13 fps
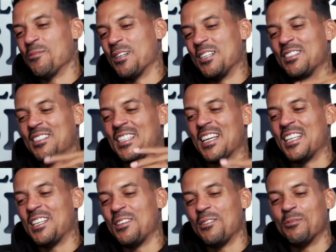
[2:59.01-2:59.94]
this is where you
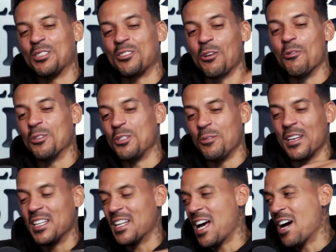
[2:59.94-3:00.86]
said he was throwing you
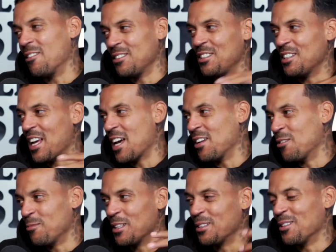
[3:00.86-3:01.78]
in and out and you didn't have
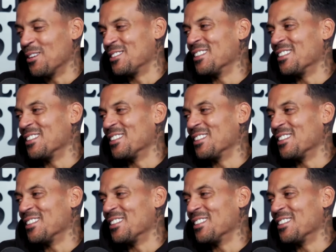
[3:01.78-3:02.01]
no